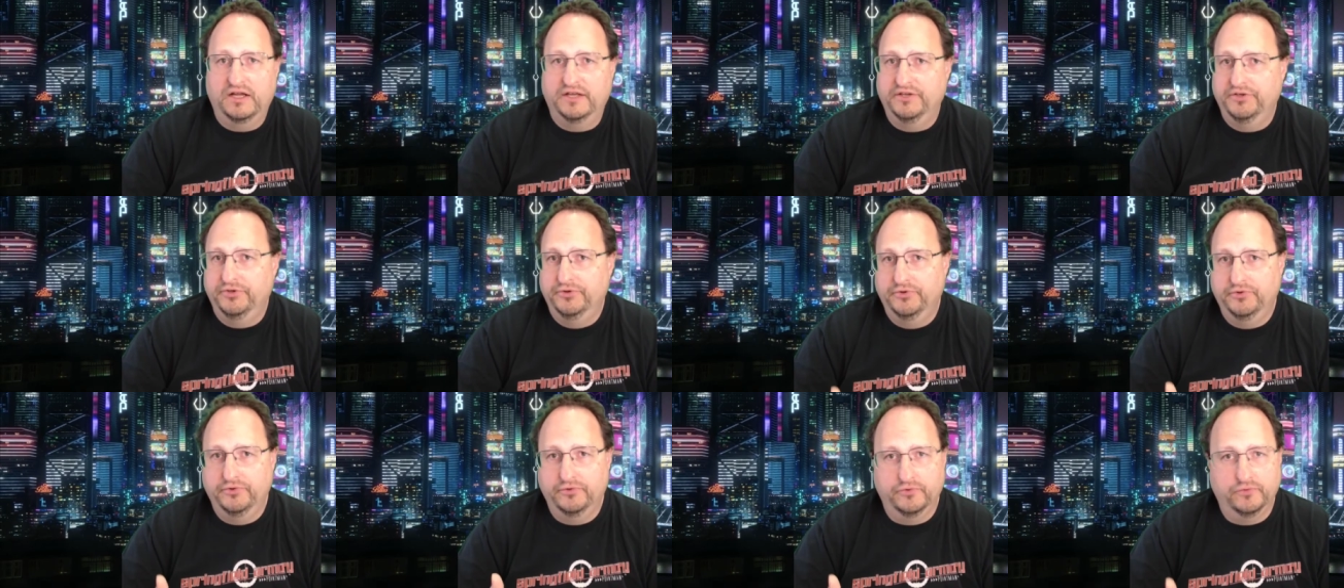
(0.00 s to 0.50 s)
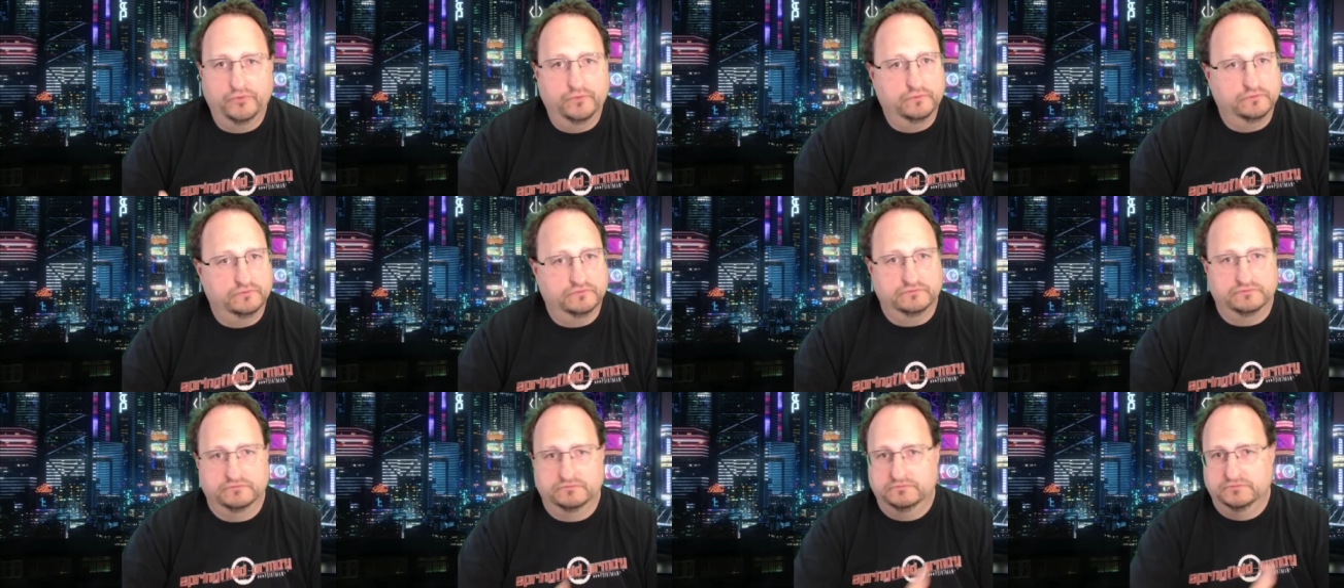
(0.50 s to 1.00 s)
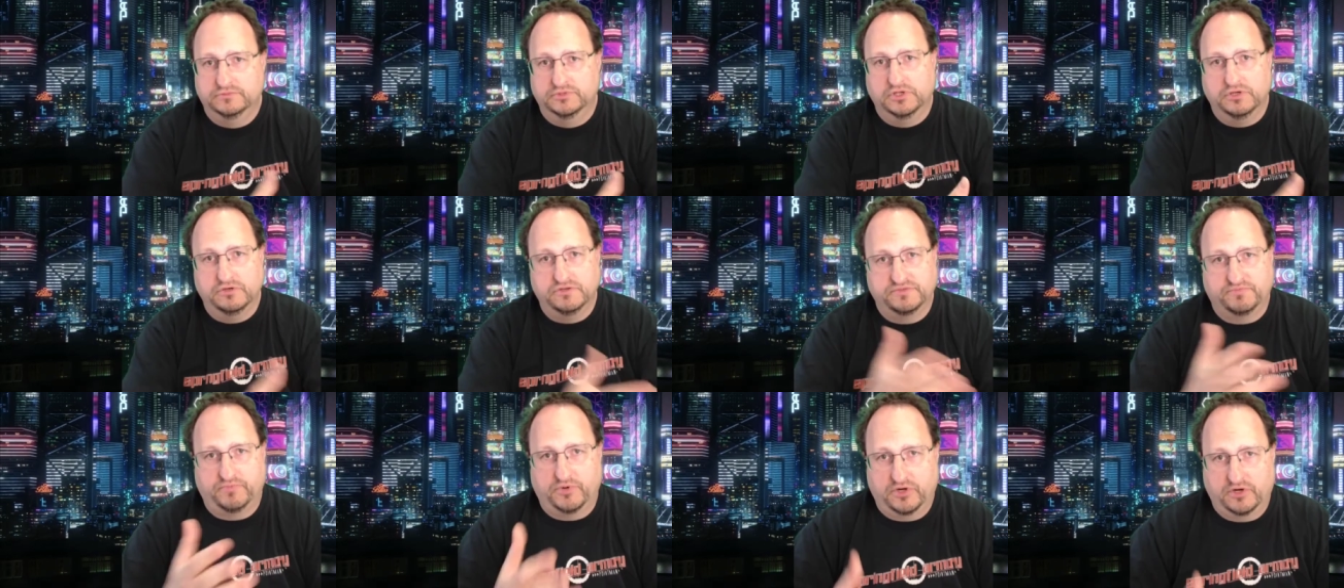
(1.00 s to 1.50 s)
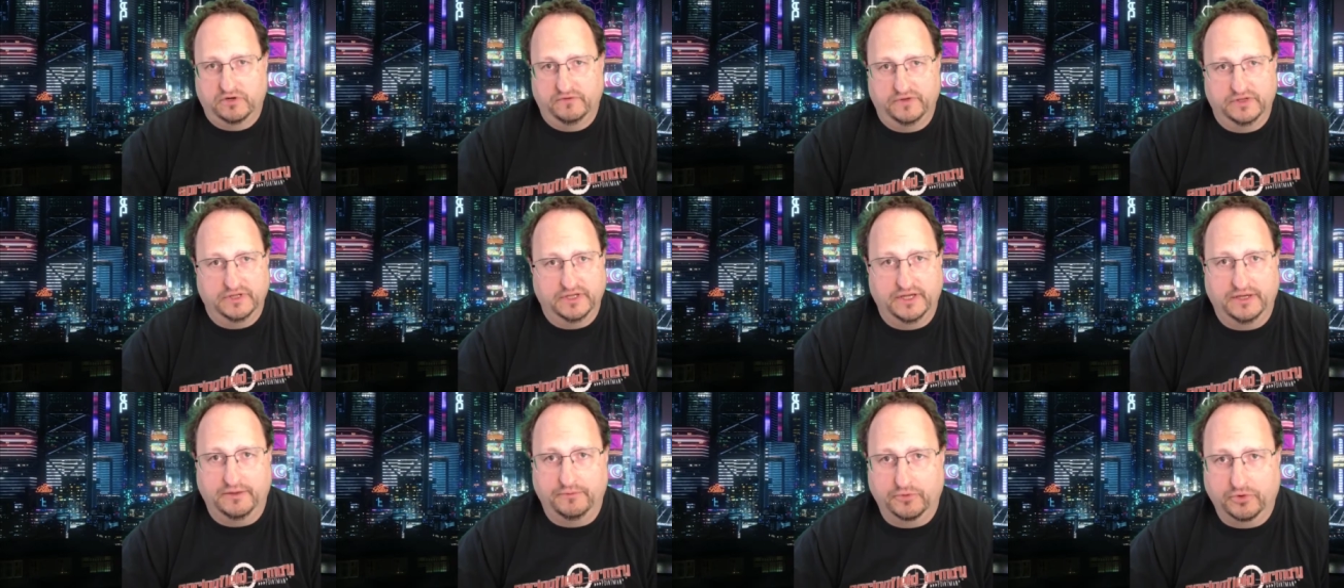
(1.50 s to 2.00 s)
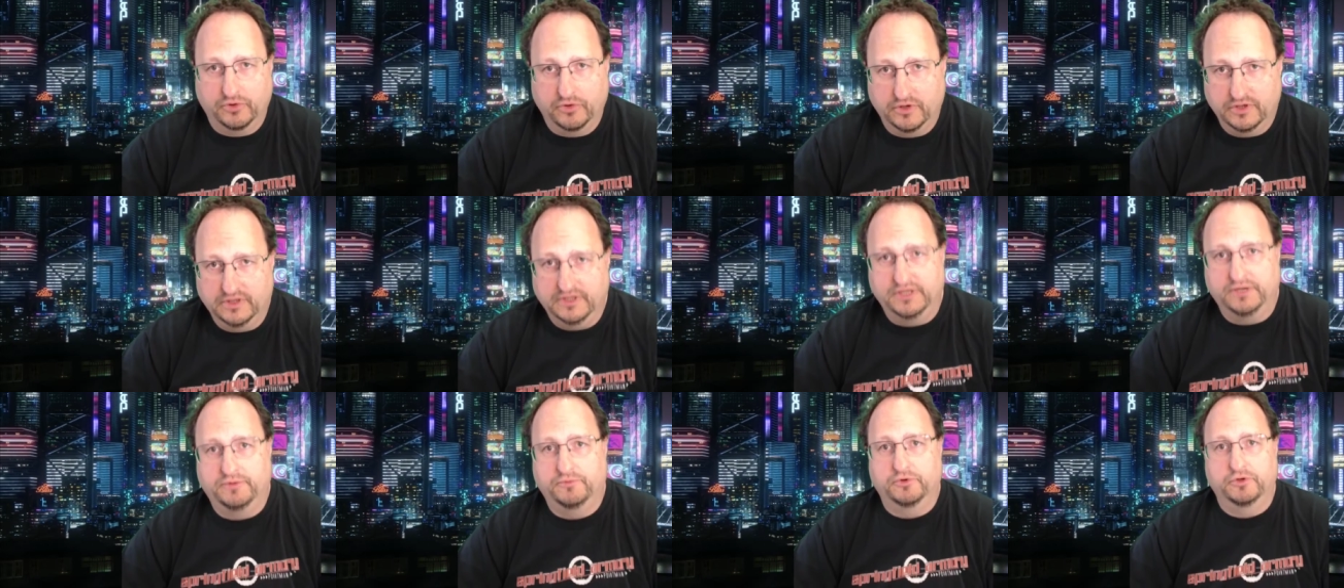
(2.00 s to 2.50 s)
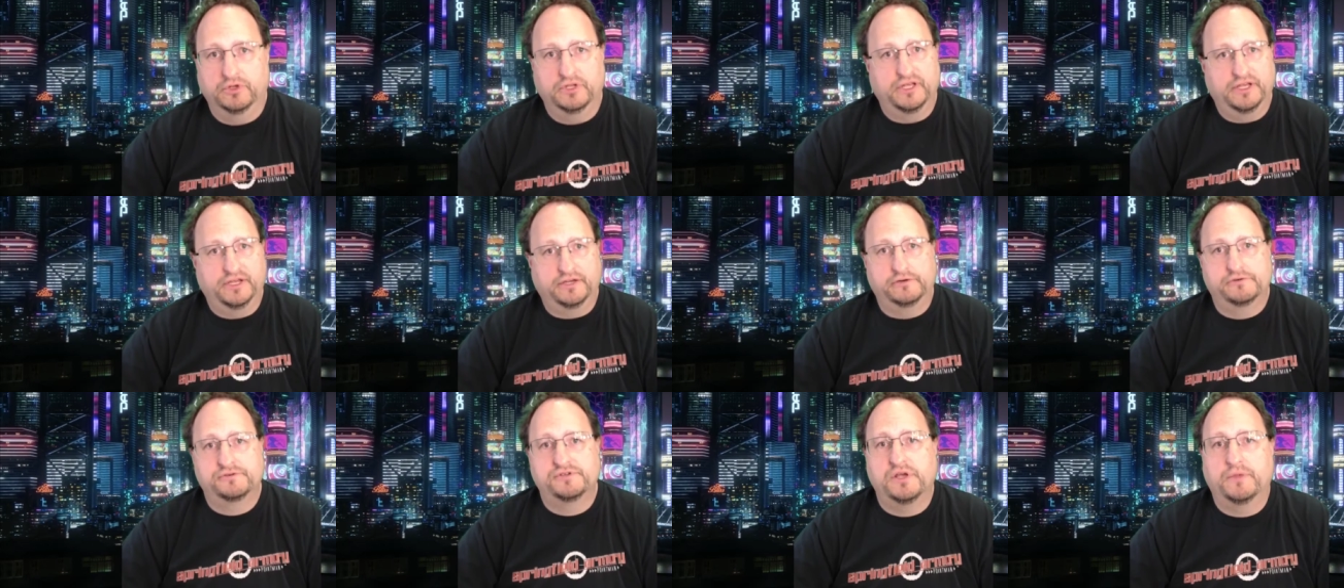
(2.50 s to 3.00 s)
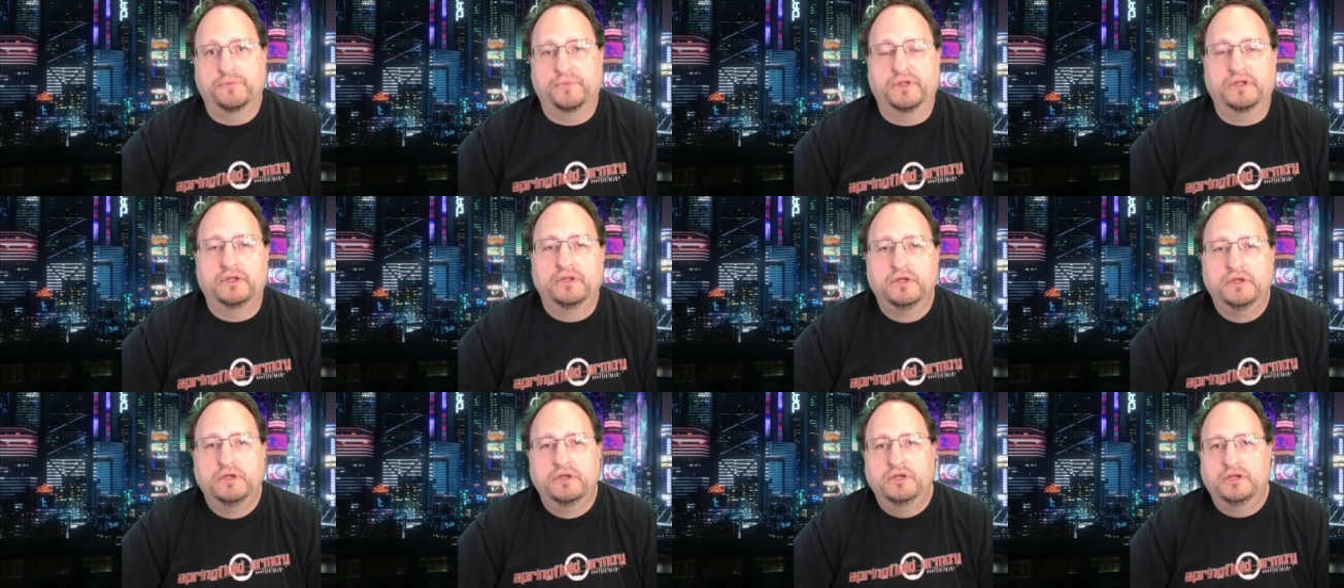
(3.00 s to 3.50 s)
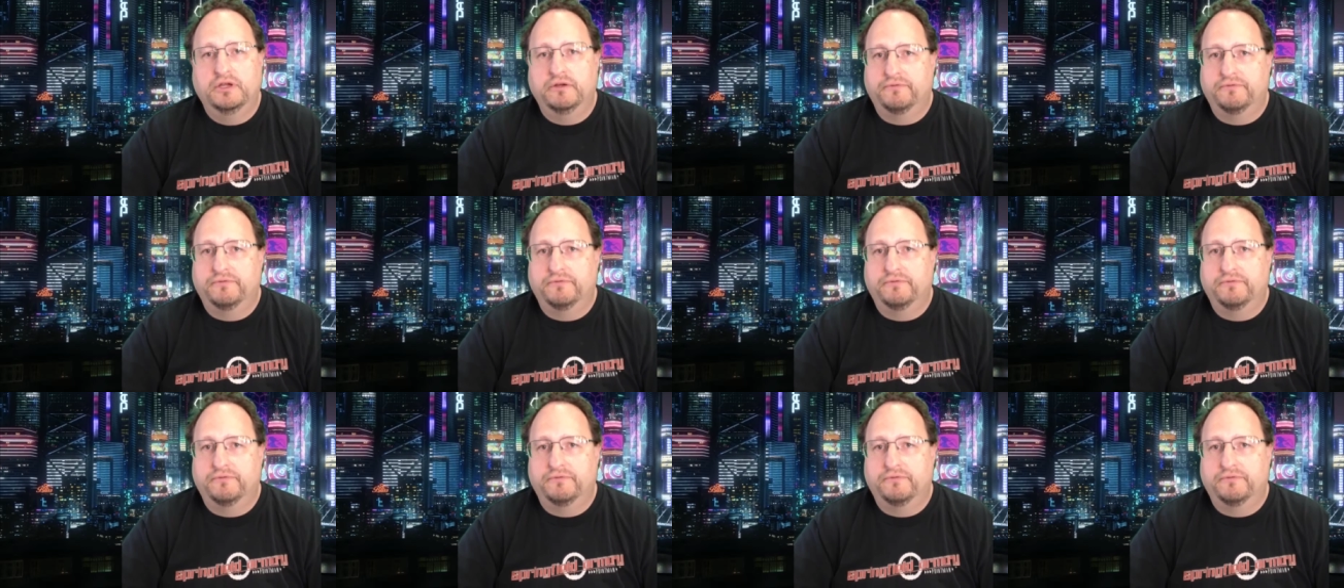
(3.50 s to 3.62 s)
uh, you lose part of a limb or a limb or leg or something,